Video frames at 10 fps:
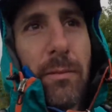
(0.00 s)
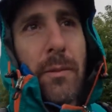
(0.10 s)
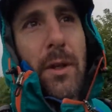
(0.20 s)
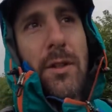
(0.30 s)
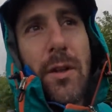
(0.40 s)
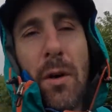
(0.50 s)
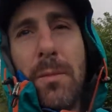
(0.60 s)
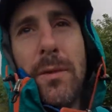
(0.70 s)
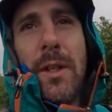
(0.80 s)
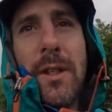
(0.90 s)
the
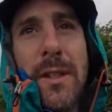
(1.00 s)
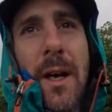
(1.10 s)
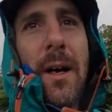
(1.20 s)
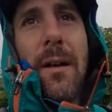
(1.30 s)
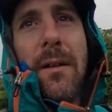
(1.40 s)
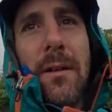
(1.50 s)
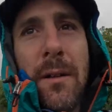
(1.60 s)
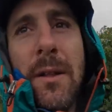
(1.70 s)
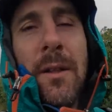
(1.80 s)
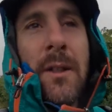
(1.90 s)
storm's going to start
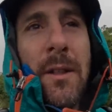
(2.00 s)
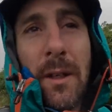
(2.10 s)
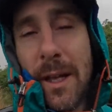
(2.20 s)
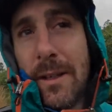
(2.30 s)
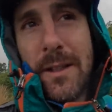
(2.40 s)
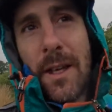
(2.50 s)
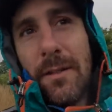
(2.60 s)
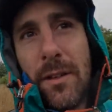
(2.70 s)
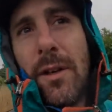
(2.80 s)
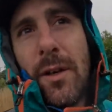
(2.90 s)
late this
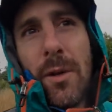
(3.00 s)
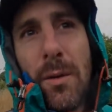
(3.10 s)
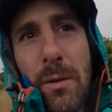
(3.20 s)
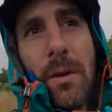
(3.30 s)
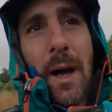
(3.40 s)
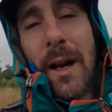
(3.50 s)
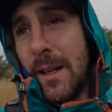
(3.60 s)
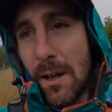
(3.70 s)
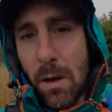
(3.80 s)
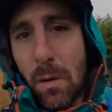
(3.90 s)
afternoon. I didn't
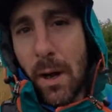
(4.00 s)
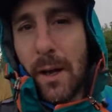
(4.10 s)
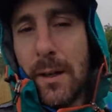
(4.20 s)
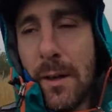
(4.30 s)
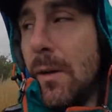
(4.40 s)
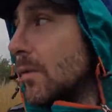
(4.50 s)
know,